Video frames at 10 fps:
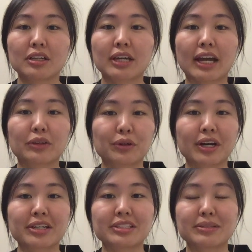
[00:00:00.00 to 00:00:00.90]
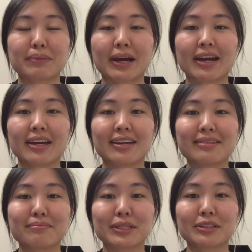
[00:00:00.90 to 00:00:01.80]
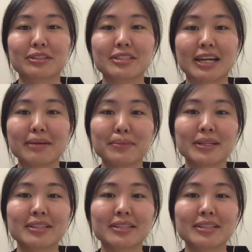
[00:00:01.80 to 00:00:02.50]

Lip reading: categorized by meal type,